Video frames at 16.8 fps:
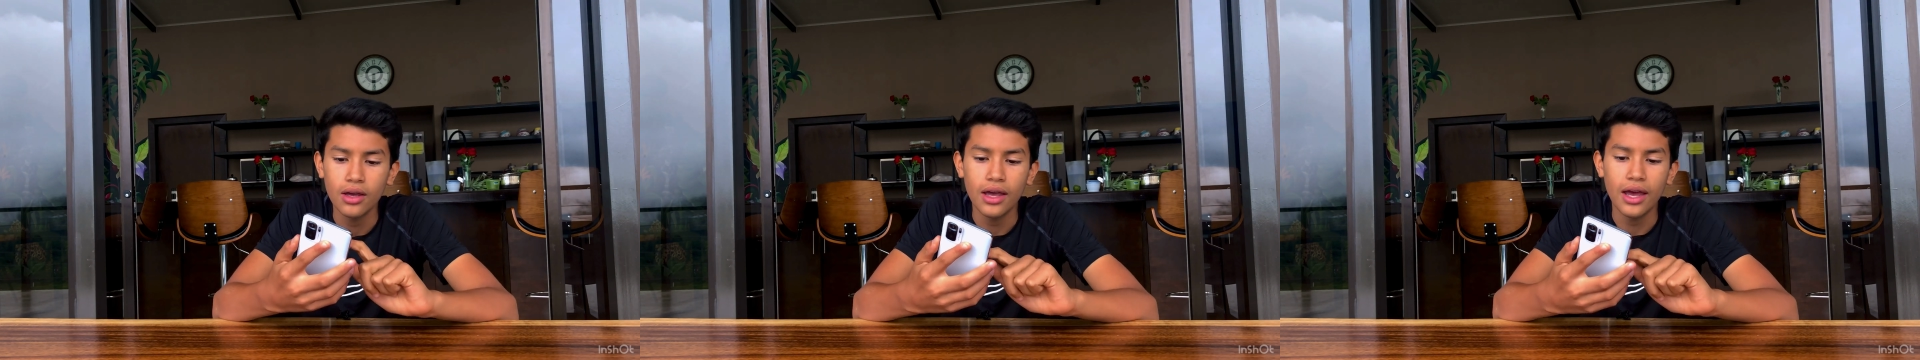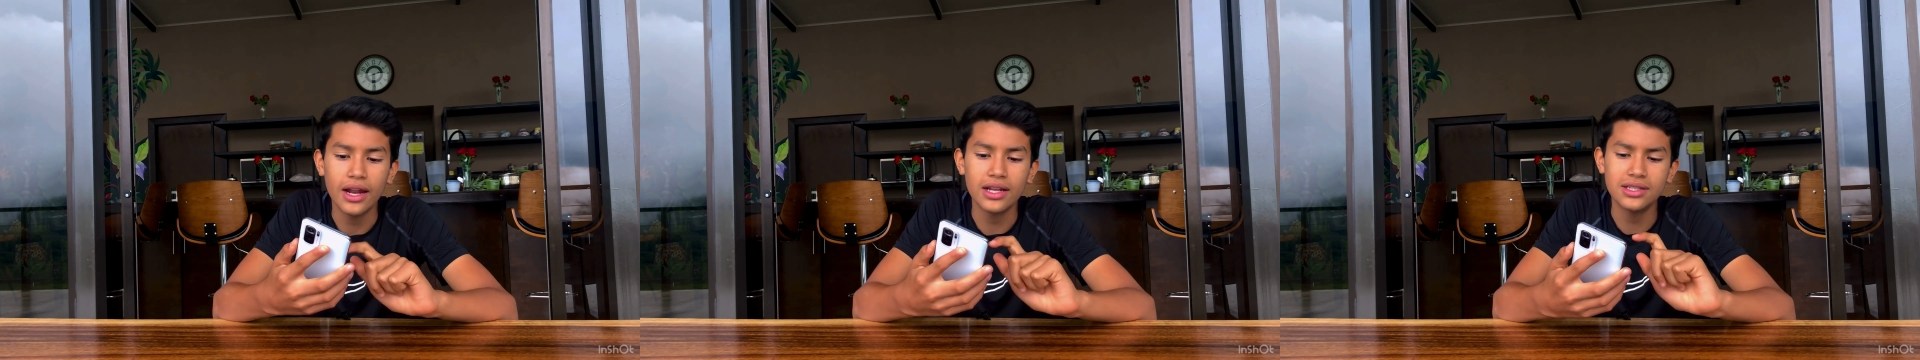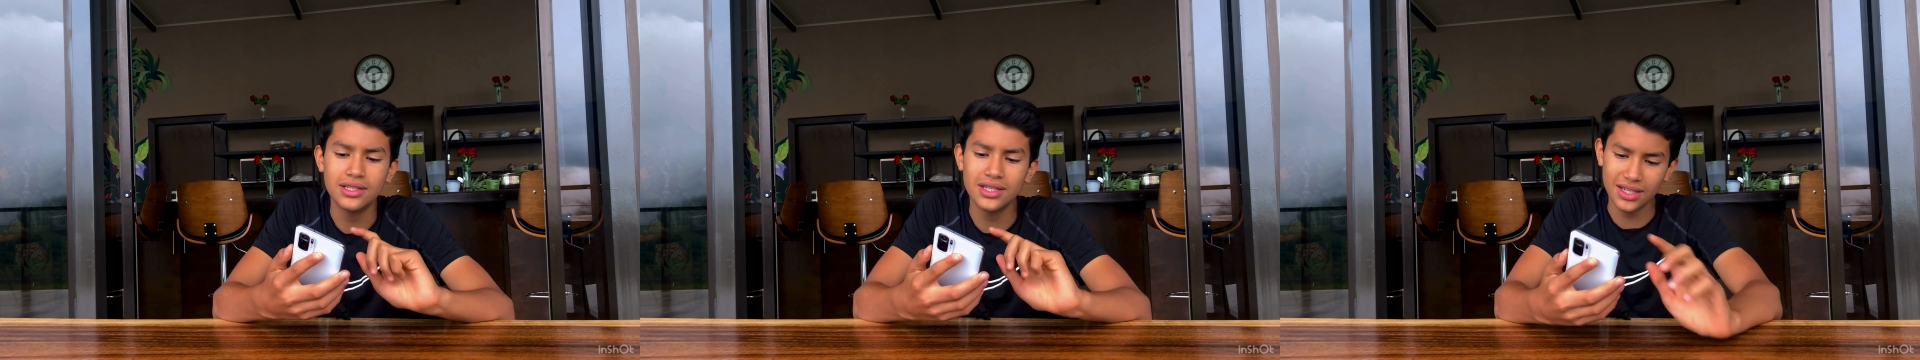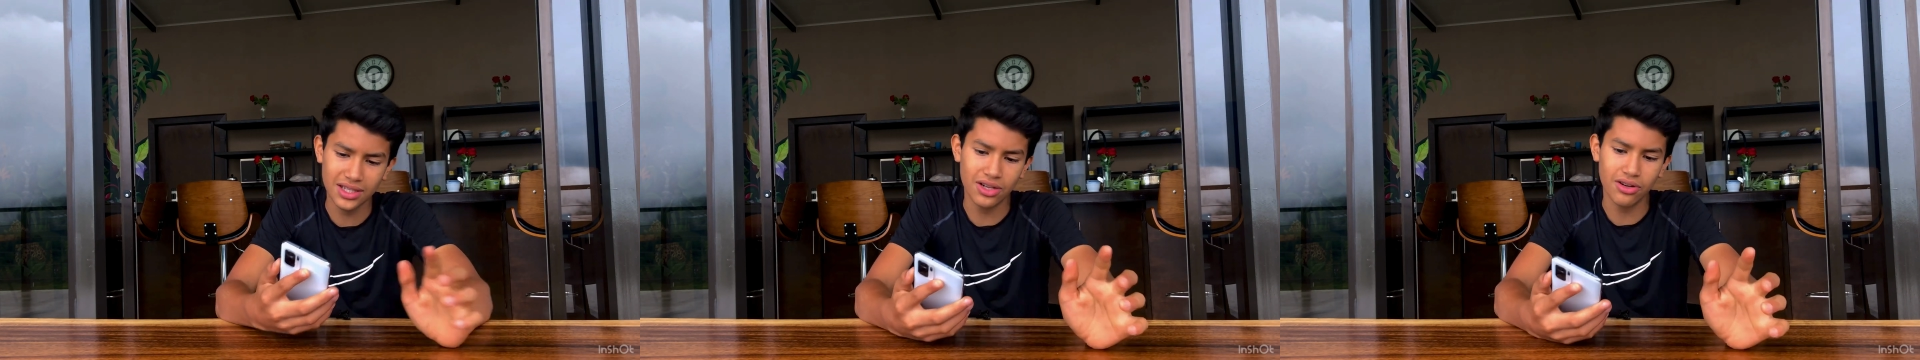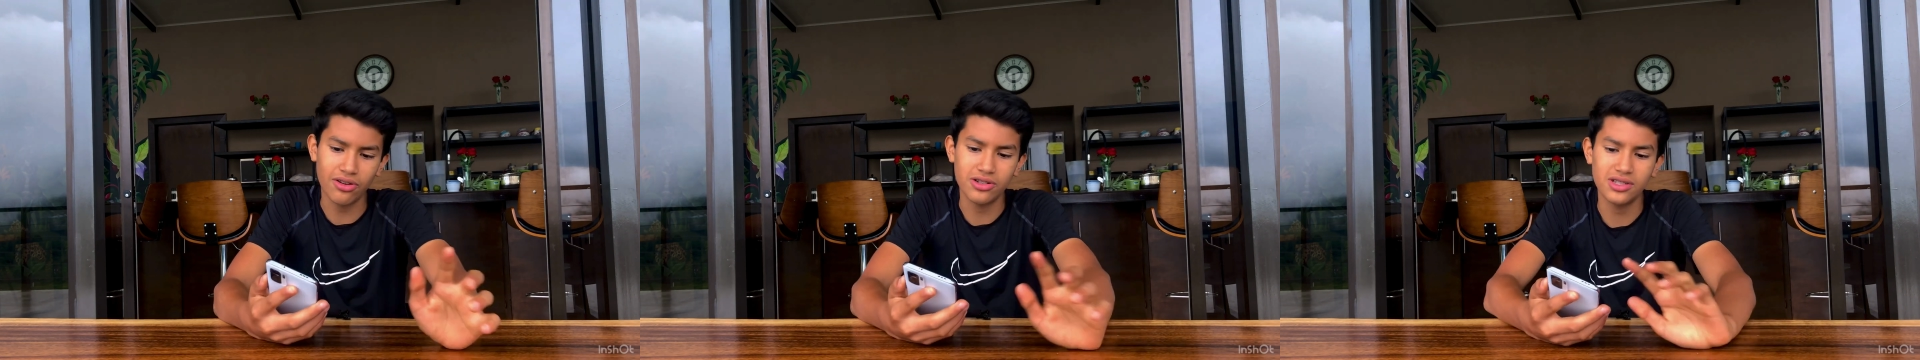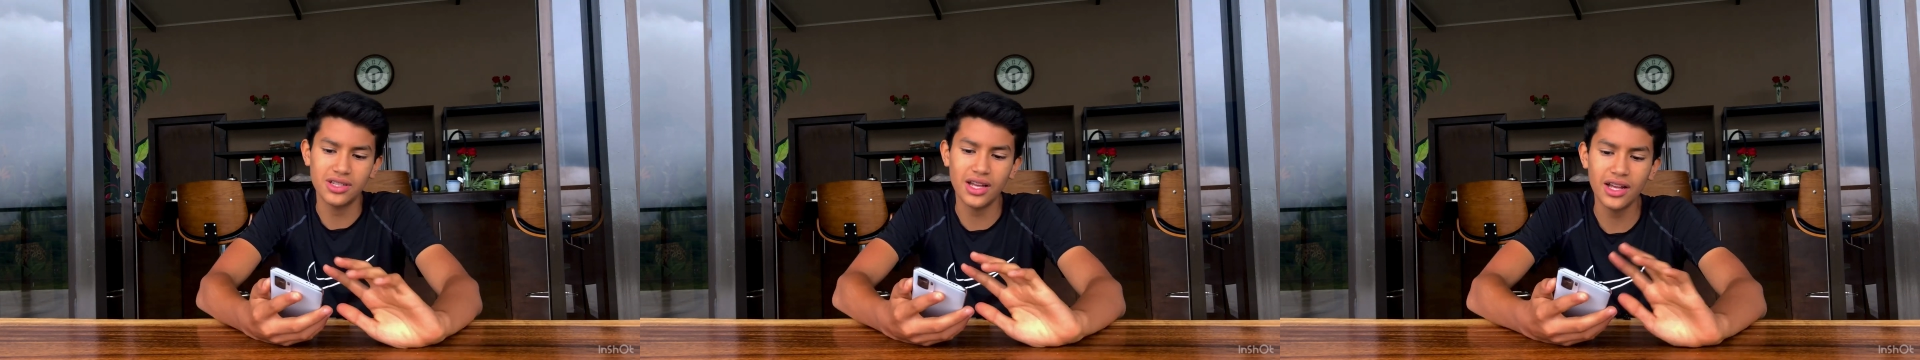and it's 60
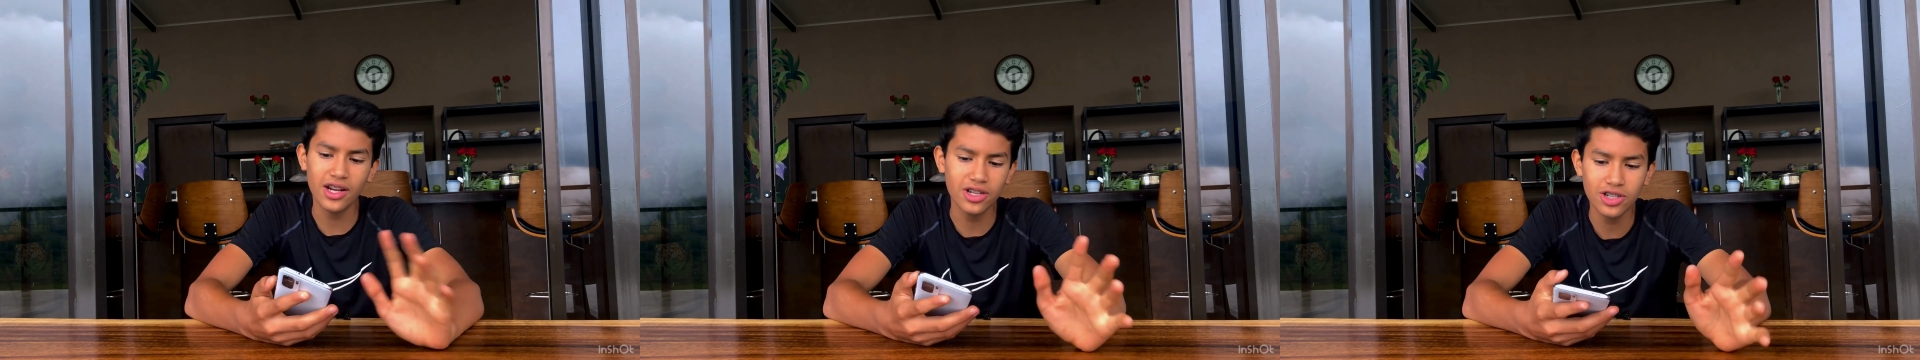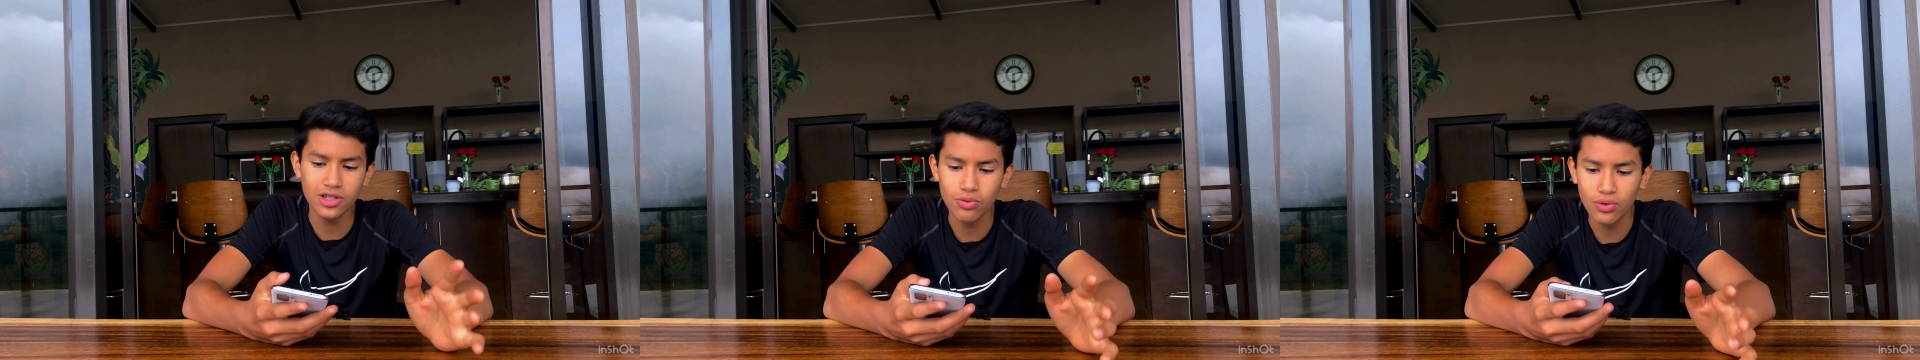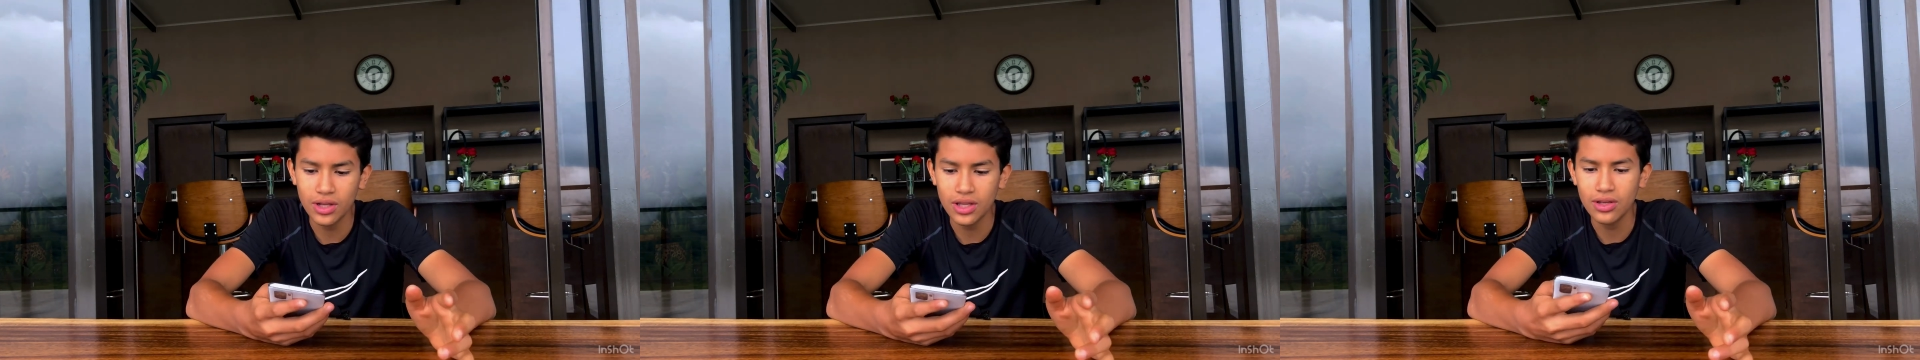Hz, not 120.